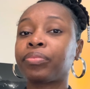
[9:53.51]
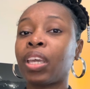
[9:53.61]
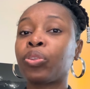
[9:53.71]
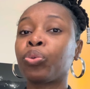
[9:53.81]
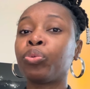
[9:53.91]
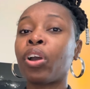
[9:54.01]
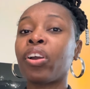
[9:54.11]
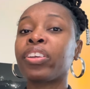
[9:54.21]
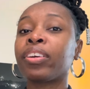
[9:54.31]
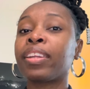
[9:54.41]
They threw dirt
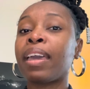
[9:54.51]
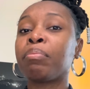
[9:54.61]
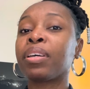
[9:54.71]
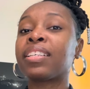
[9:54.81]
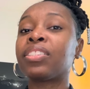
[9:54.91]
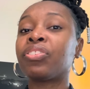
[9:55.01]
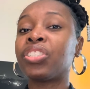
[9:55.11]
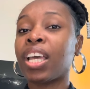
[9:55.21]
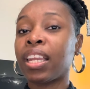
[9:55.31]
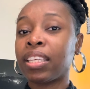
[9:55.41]
on your name because they're
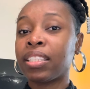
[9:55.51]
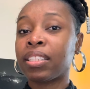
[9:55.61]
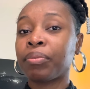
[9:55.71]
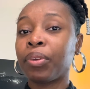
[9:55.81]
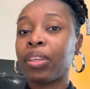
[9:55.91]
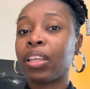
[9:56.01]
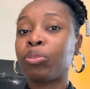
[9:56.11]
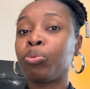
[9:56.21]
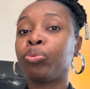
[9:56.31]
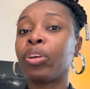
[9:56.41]
jealous. They
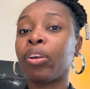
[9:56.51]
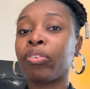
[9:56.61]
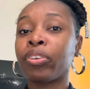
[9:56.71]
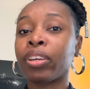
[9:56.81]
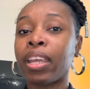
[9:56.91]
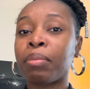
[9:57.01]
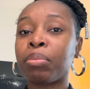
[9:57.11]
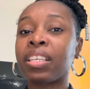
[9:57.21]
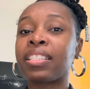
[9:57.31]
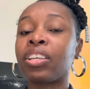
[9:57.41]
threw dirt on your name
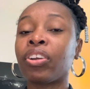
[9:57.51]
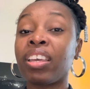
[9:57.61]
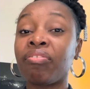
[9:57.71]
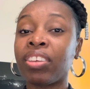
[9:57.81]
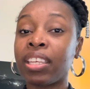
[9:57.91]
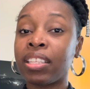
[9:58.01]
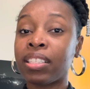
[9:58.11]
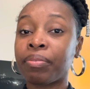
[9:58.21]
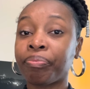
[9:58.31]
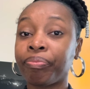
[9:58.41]
because they're envious.